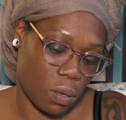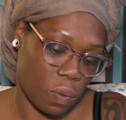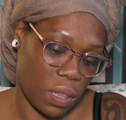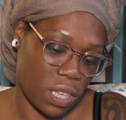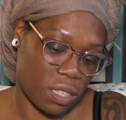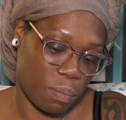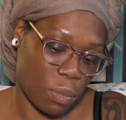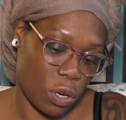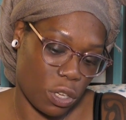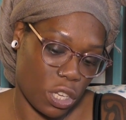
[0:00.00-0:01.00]
with this
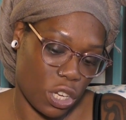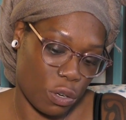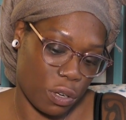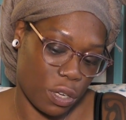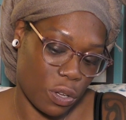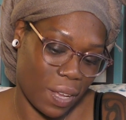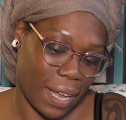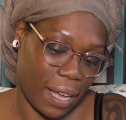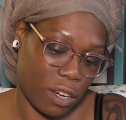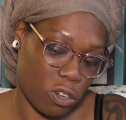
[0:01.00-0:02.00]
mercurial
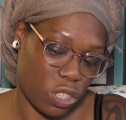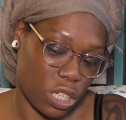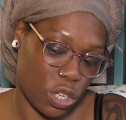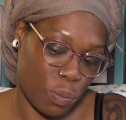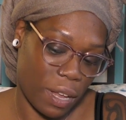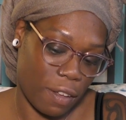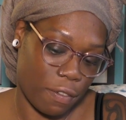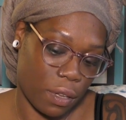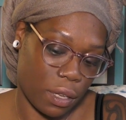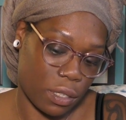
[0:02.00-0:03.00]
energy, you may
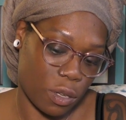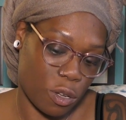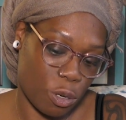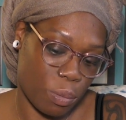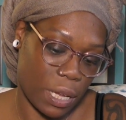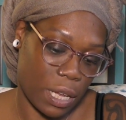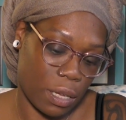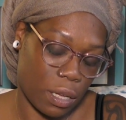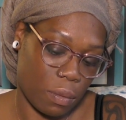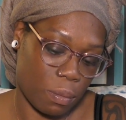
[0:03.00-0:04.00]
feel as though you're
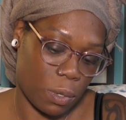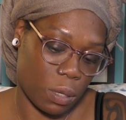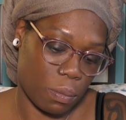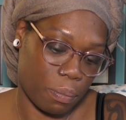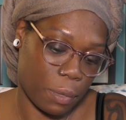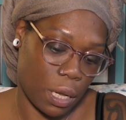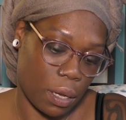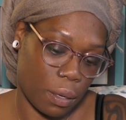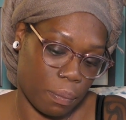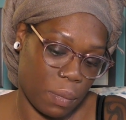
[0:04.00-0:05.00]
being
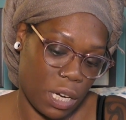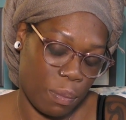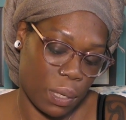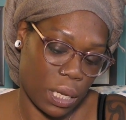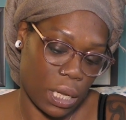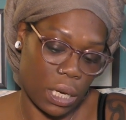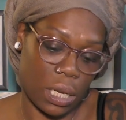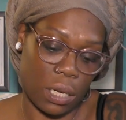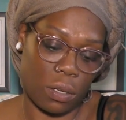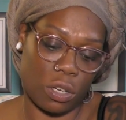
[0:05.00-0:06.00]
um,
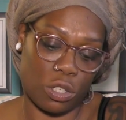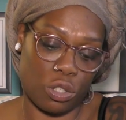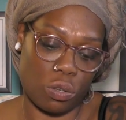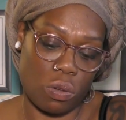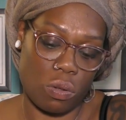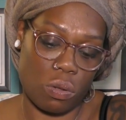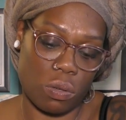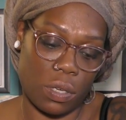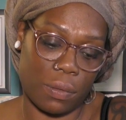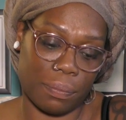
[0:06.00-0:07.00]
manipulated, controlled.